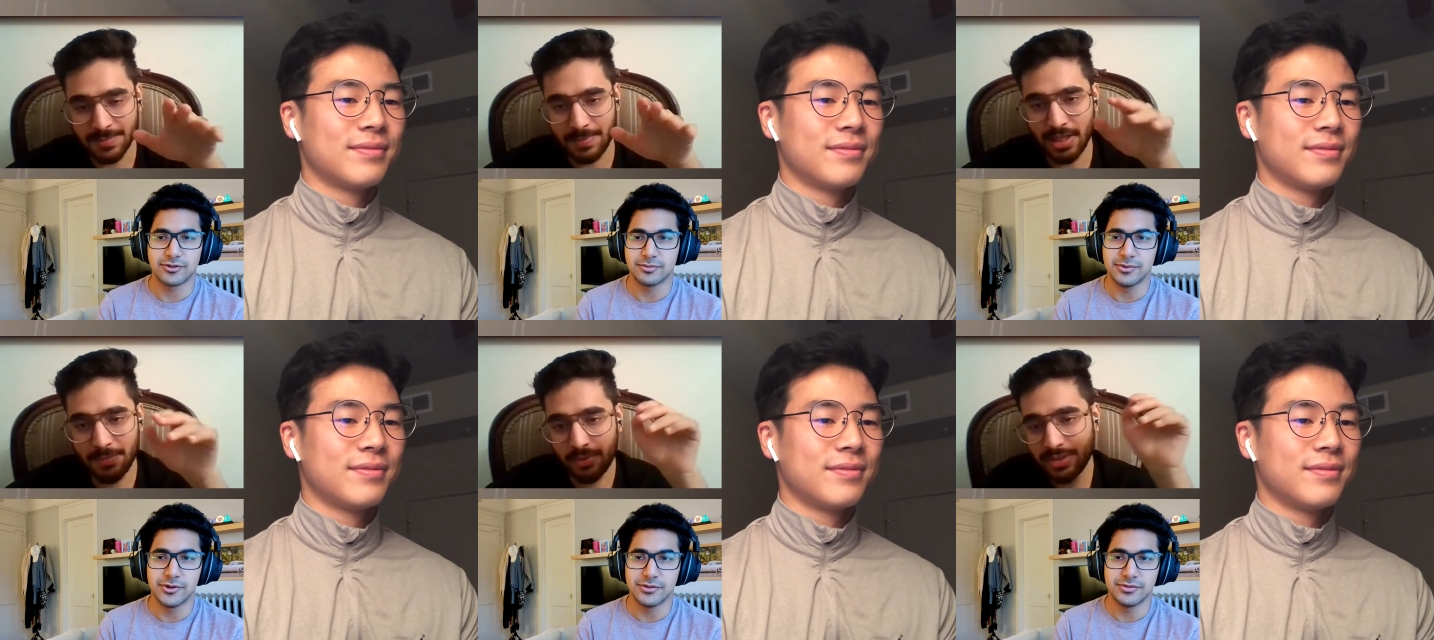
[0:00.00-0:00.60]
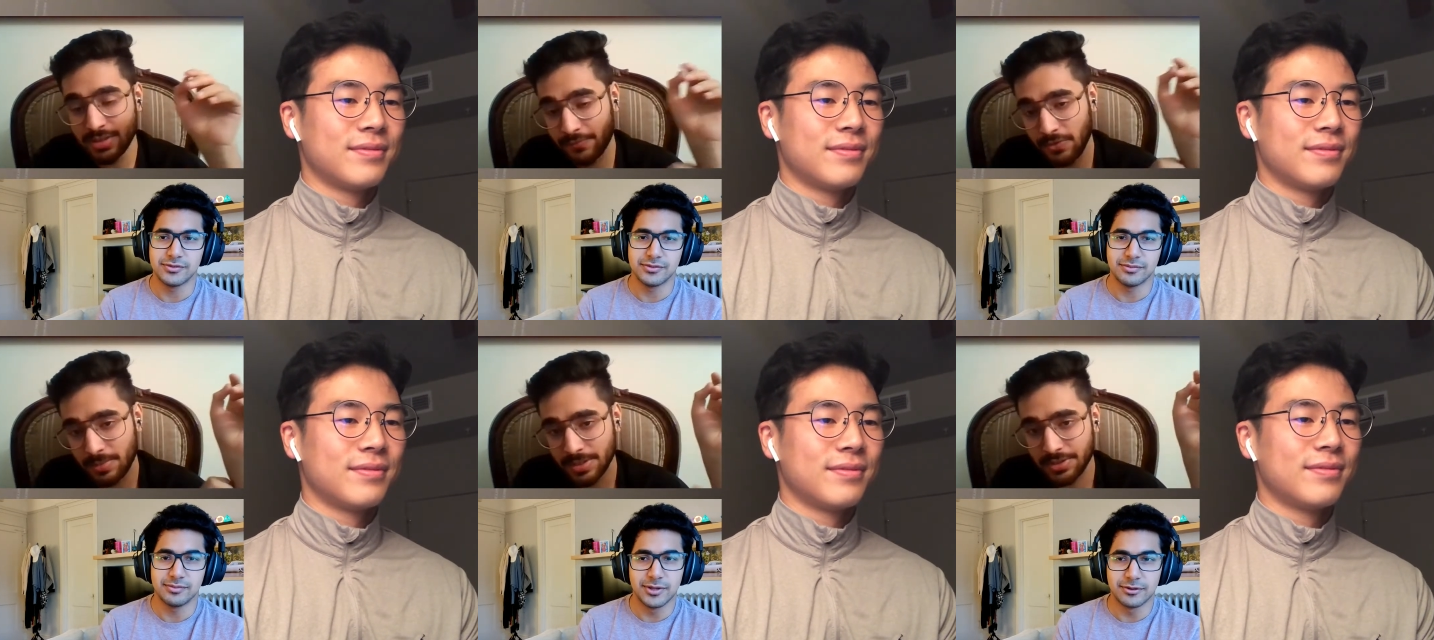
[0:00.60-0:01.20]
Speaker 1: pressure, I'm, going to
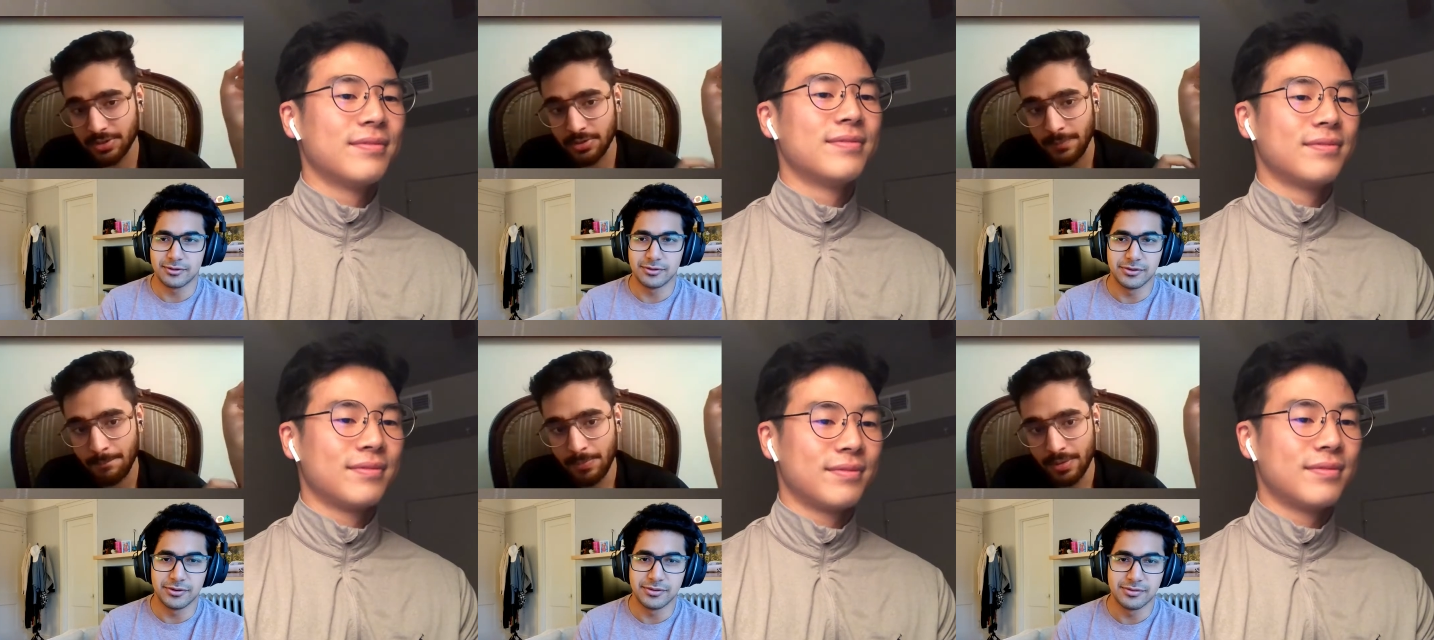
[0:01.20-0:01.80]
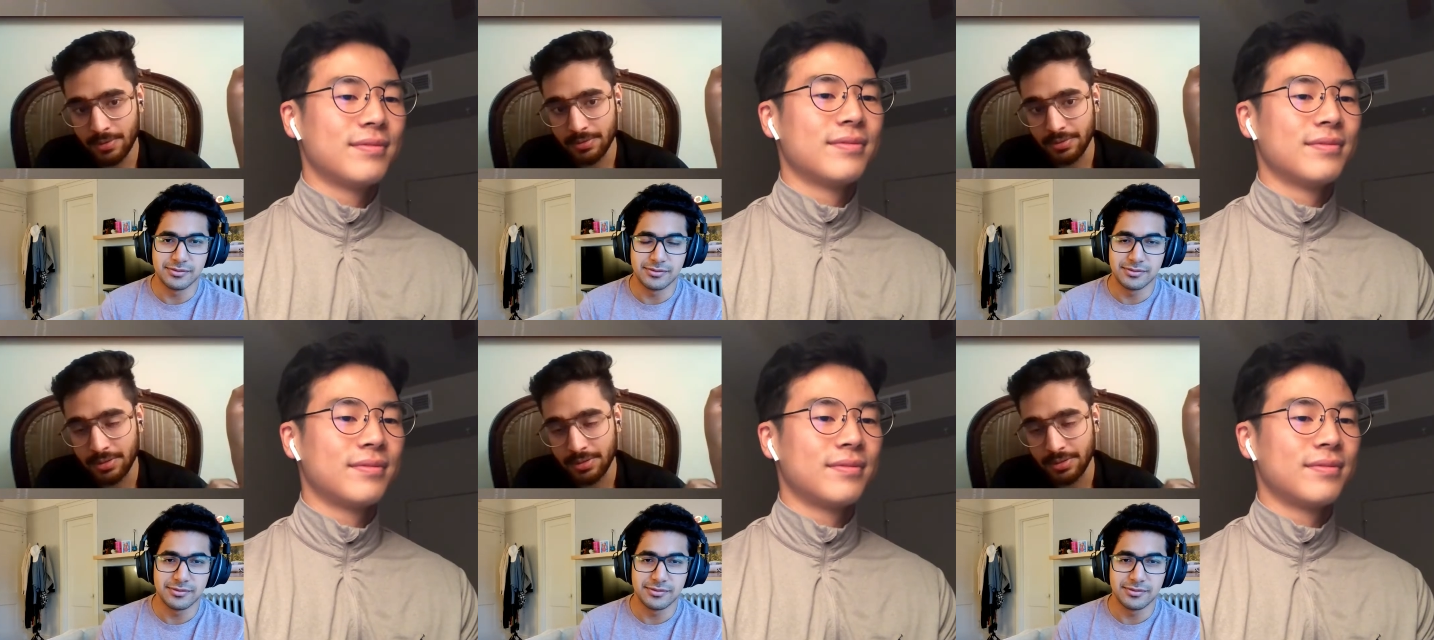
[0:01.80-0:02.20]
expand upon this. A few included. months ago,